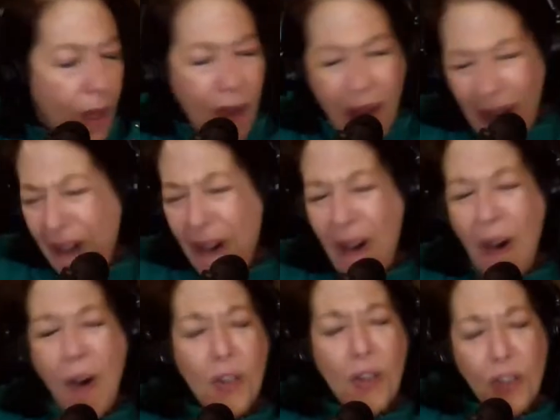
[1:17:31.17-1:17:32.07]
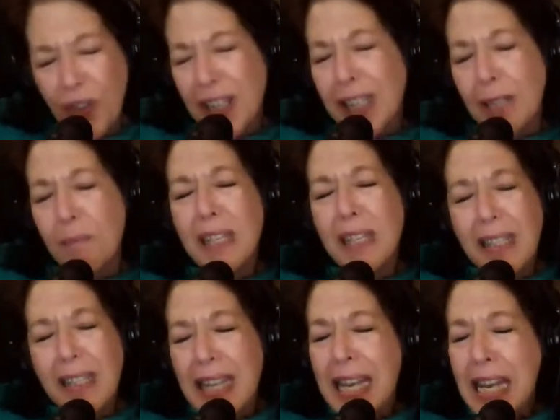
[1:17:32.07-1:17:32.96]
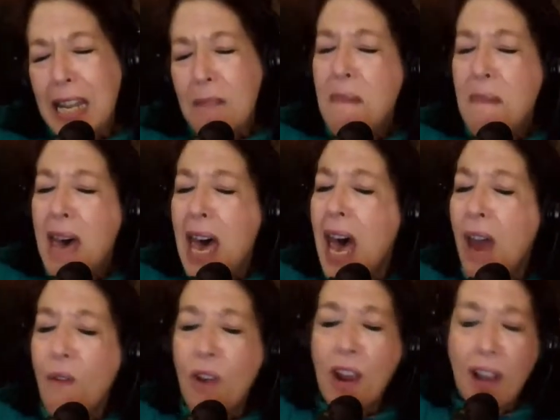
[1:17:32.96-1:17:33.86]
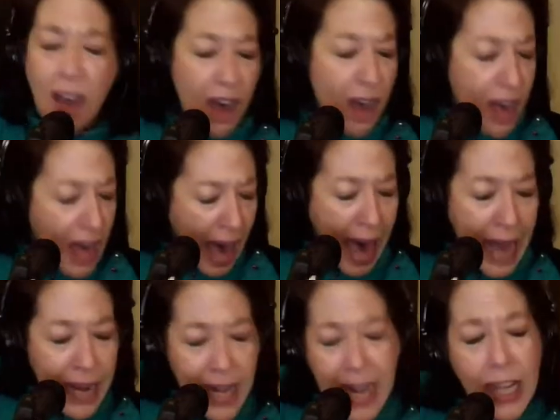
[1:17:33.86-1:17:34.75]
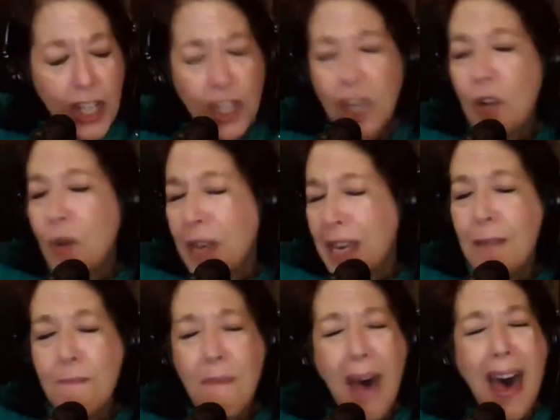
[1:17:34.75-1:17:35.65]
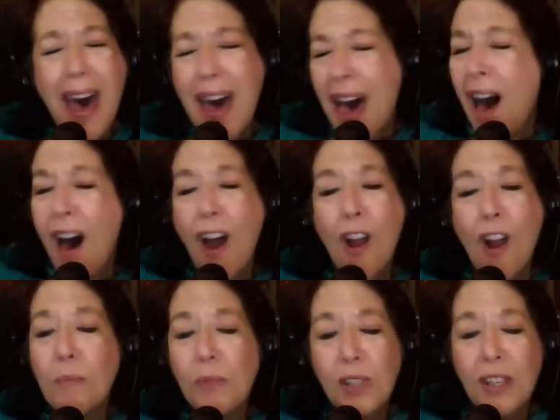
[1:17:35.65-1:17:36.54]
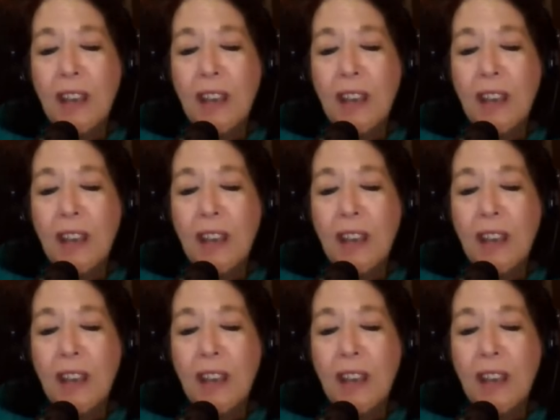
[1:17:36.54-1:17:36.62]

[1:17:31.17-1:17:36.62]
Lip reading: Oh, Christmas in America, I need you in my arms,